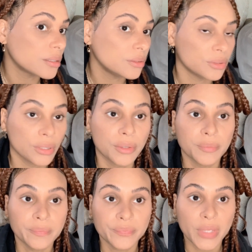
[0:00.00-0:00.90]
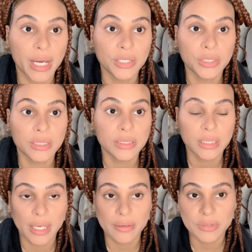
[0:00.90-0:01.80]
you know, how do you get the
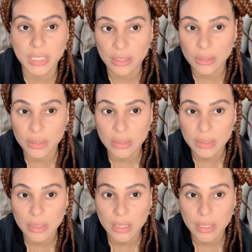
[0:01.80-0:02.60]
everyday look,